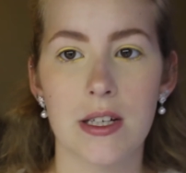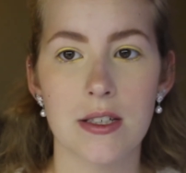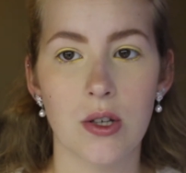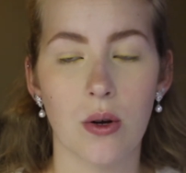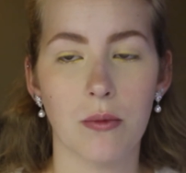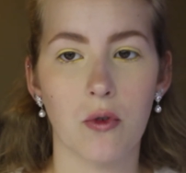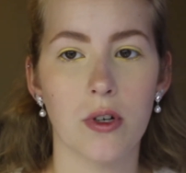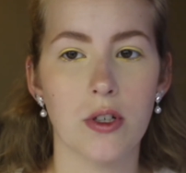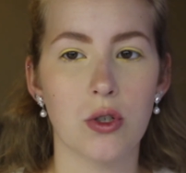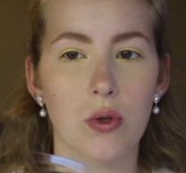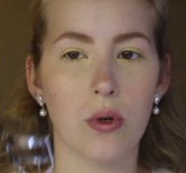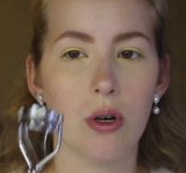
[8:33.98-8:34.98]
So I'm
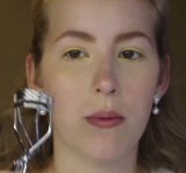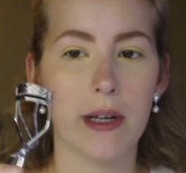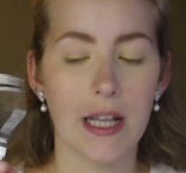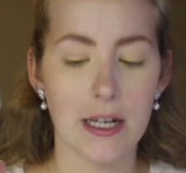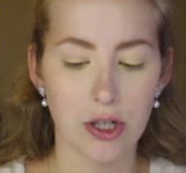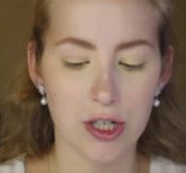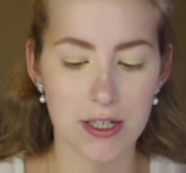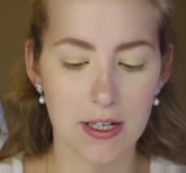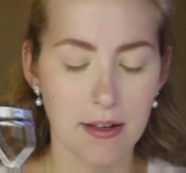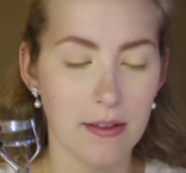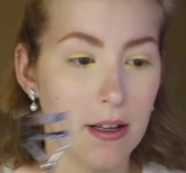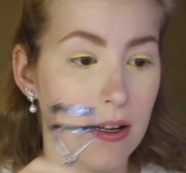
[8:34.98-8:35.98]
going to curl my lashes
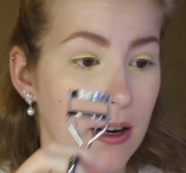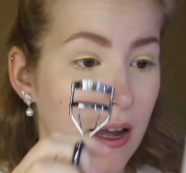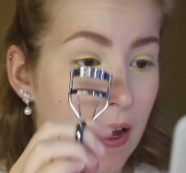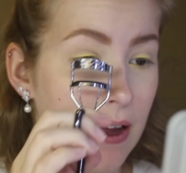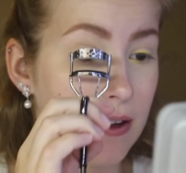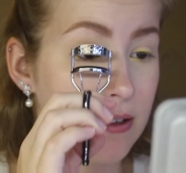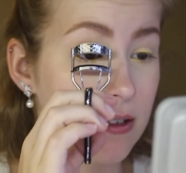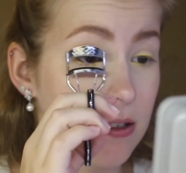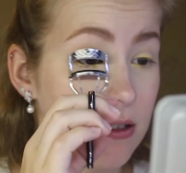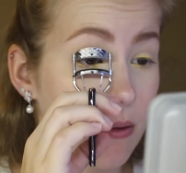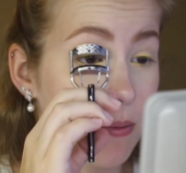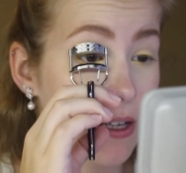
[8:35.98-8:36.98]
and then add
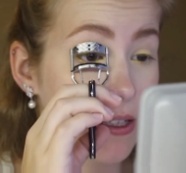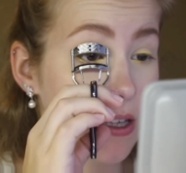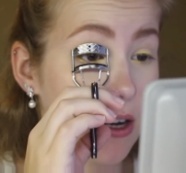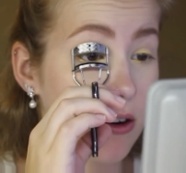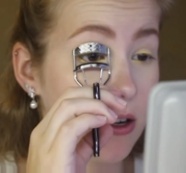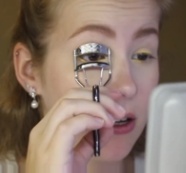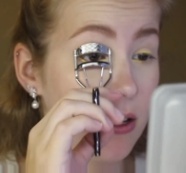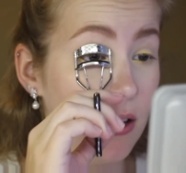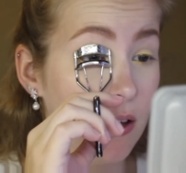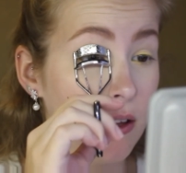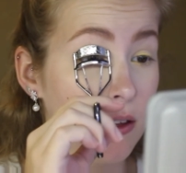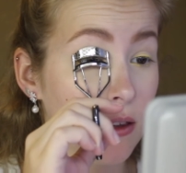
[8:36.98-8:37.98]
some mascara.
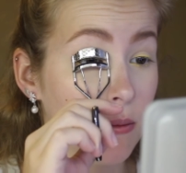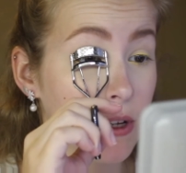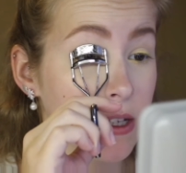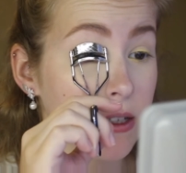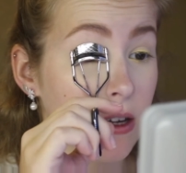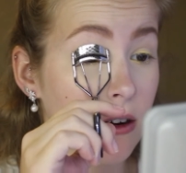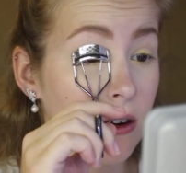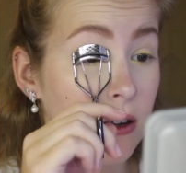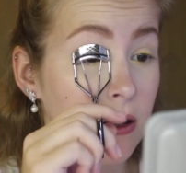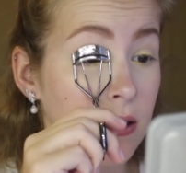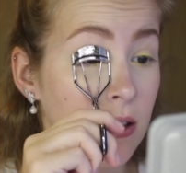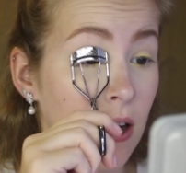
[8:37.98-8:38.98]
The
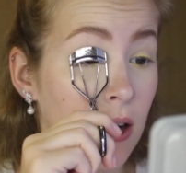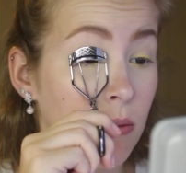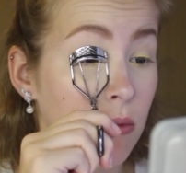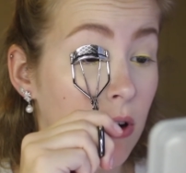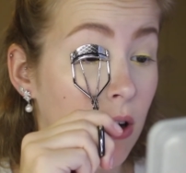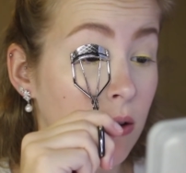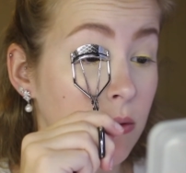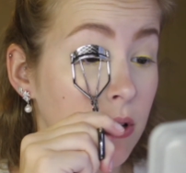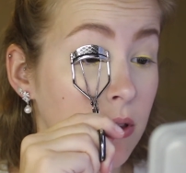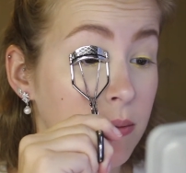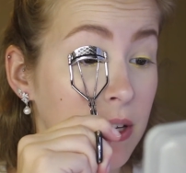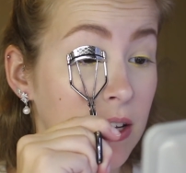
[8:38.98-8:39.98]
mascara that I brought
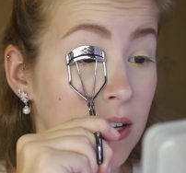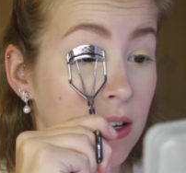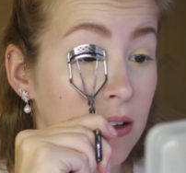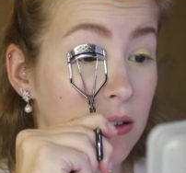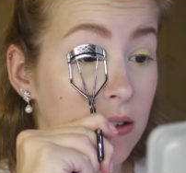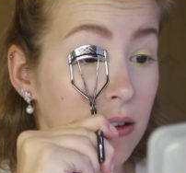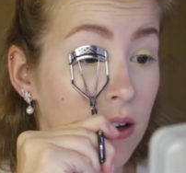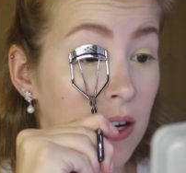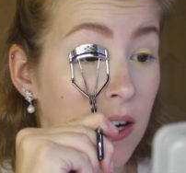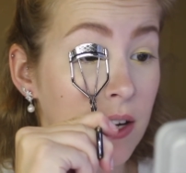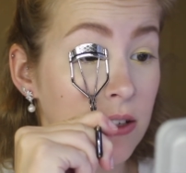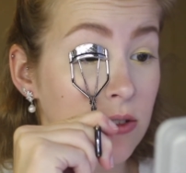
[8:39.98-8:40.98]
with me,
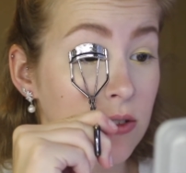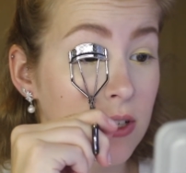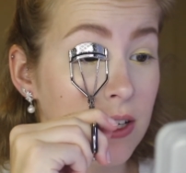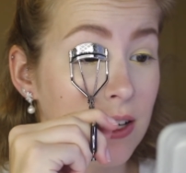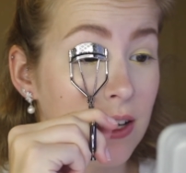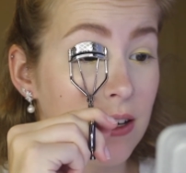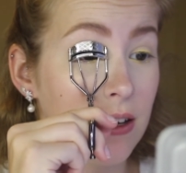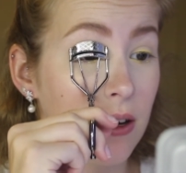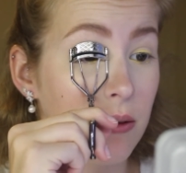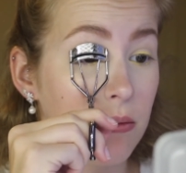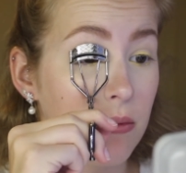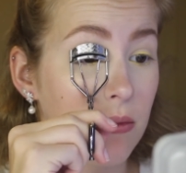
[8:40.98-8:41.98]
I actually ended up